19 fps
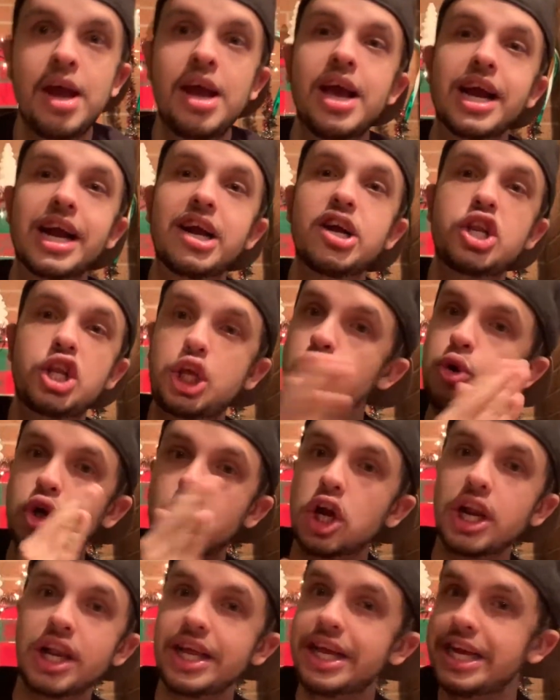Because you
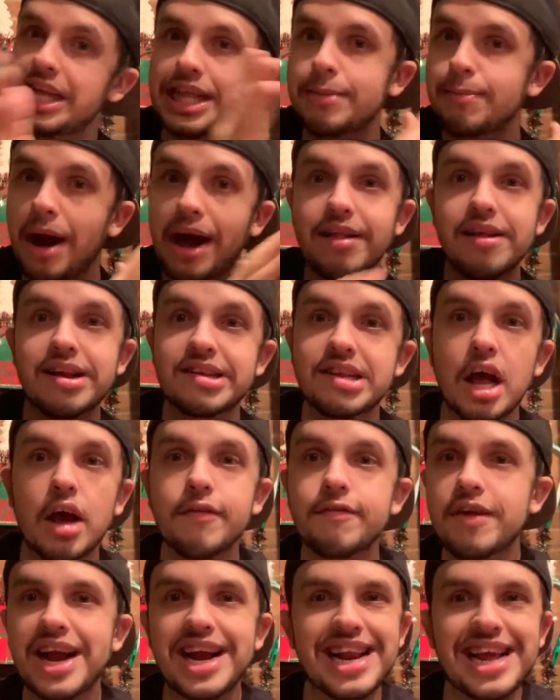could legally buy that stuff
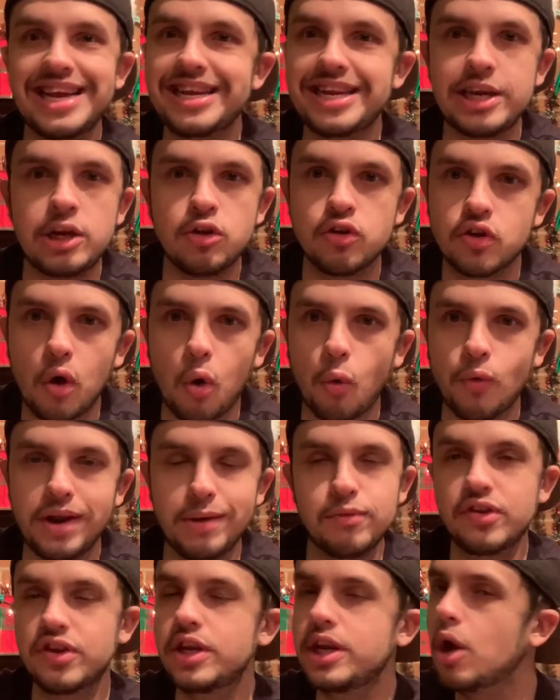at 18 years old. It
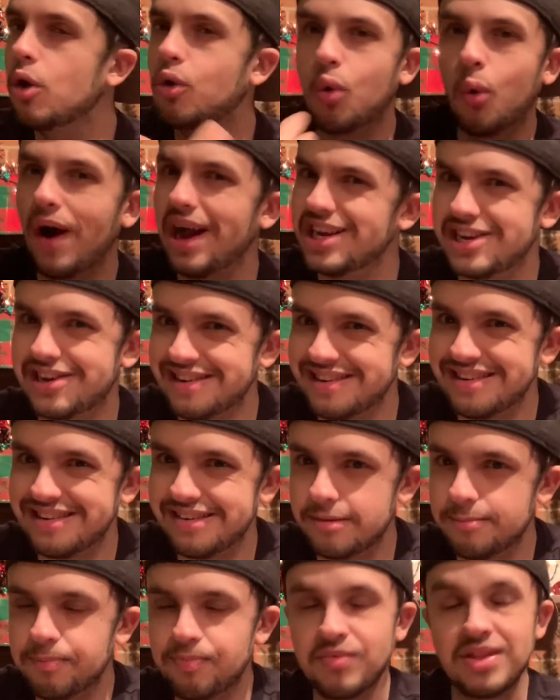was no questions.
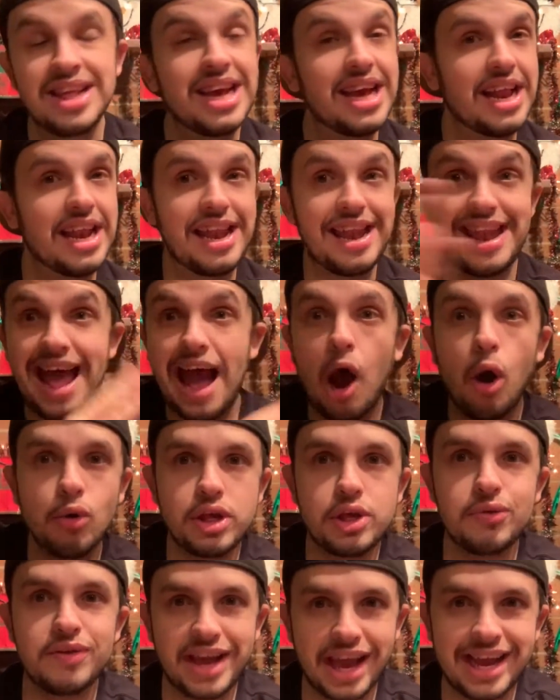Now
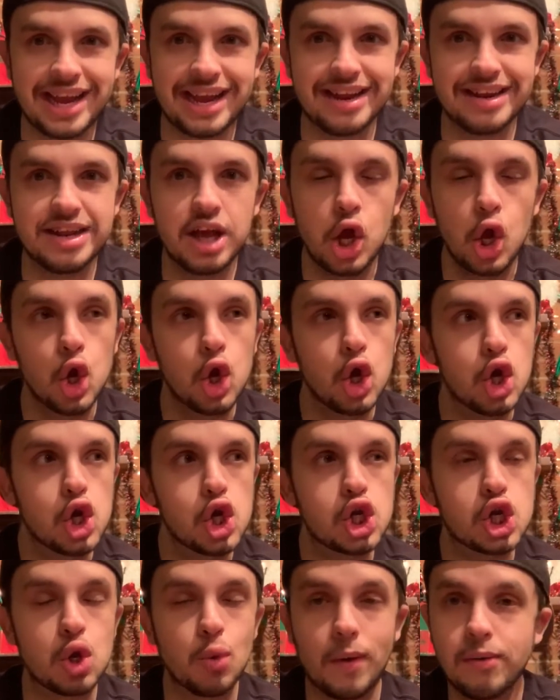you can't.
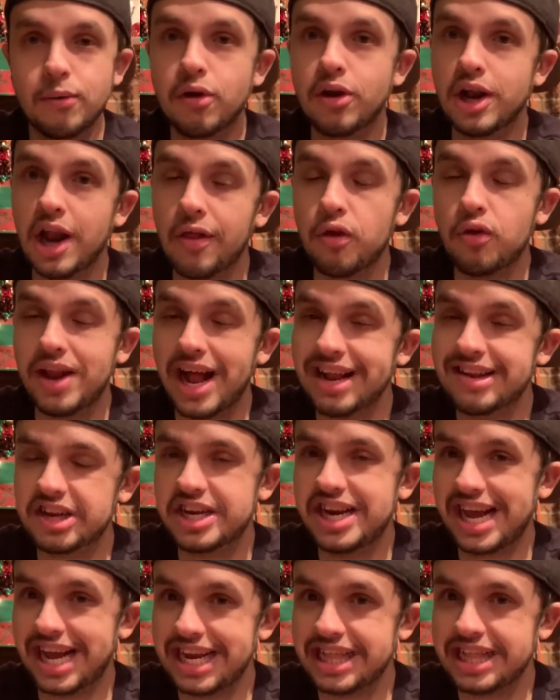So one way or another, that's going
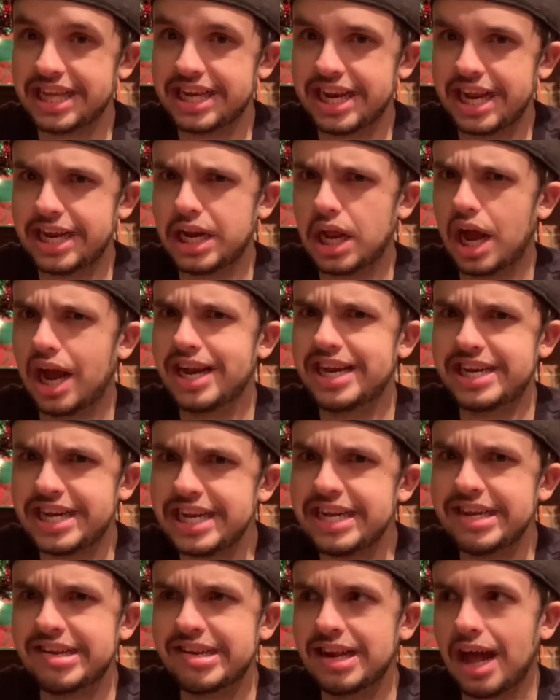to alienate a
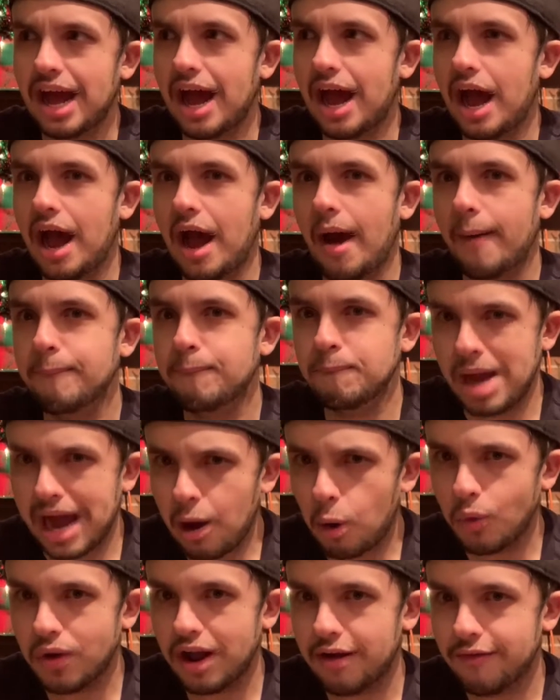decent
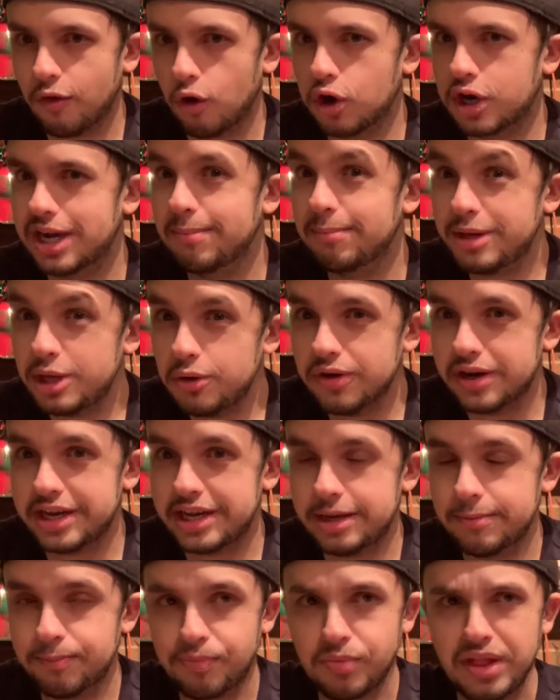amount of our
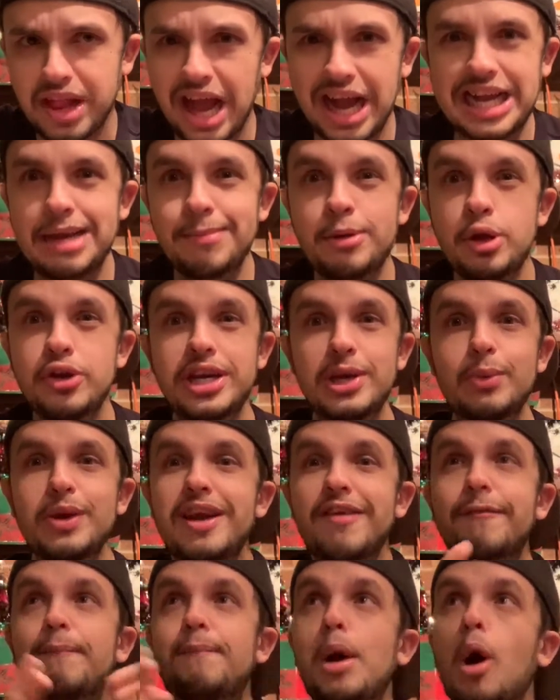community. A community we
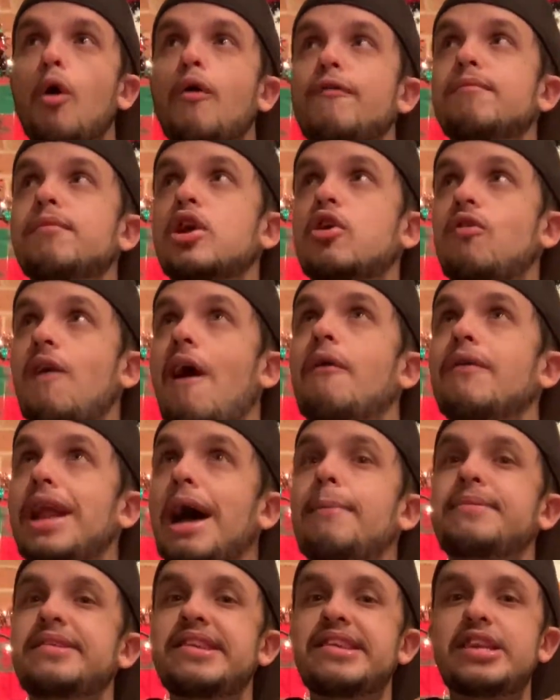have built from the ground up
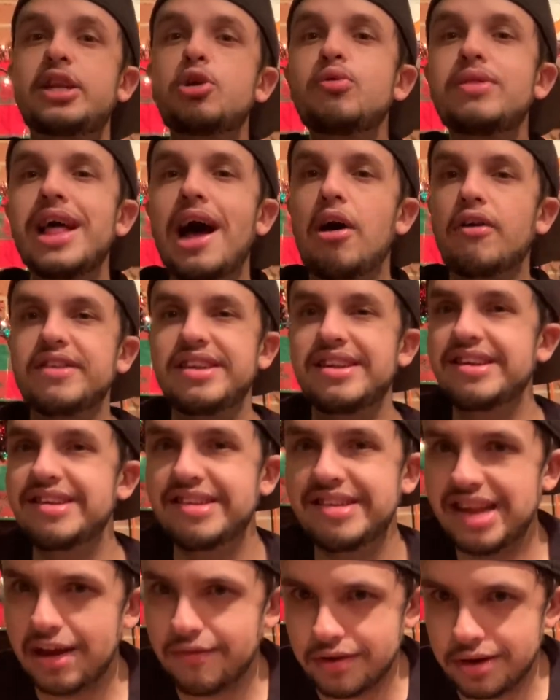since
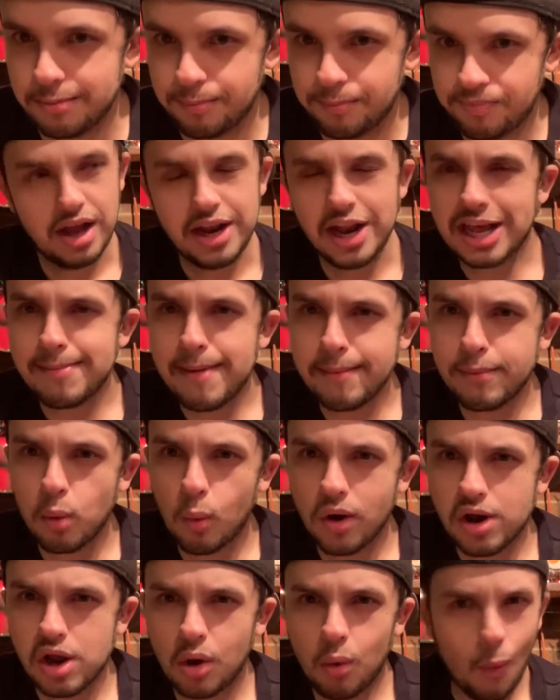2007. Now you might be
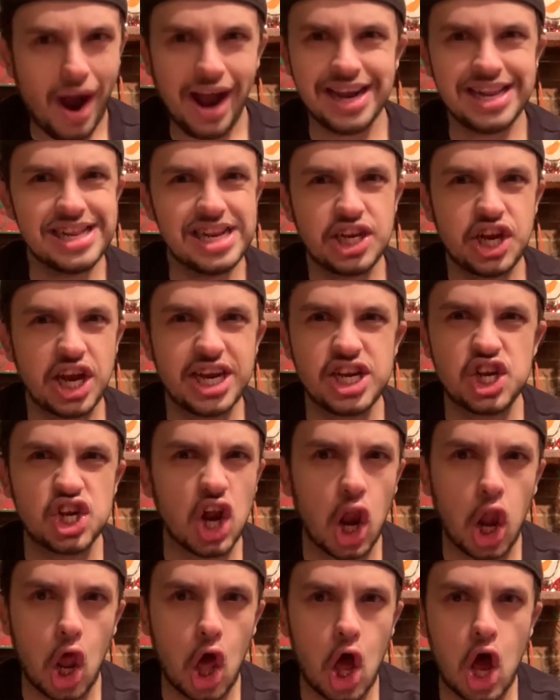wondering, why did they change the
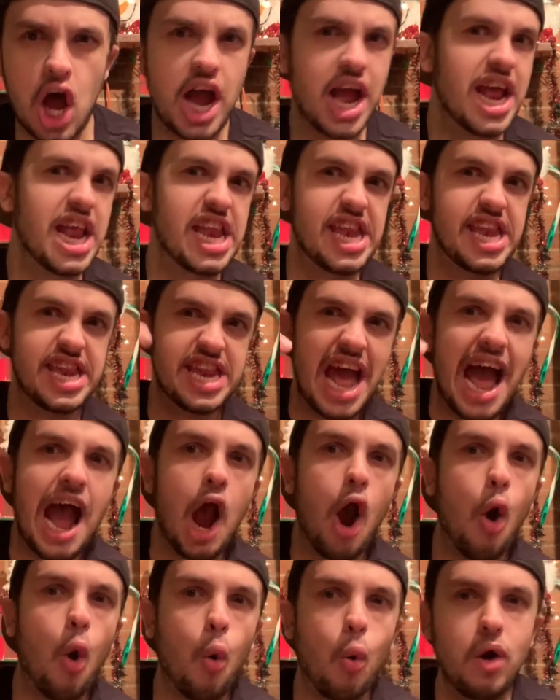law
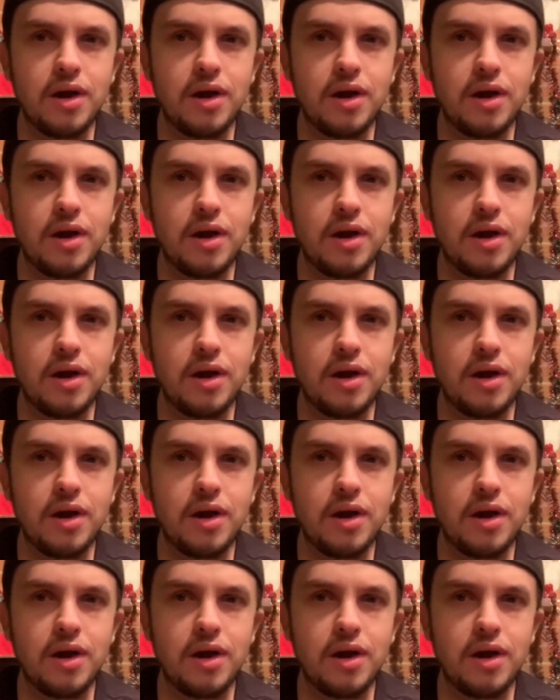now?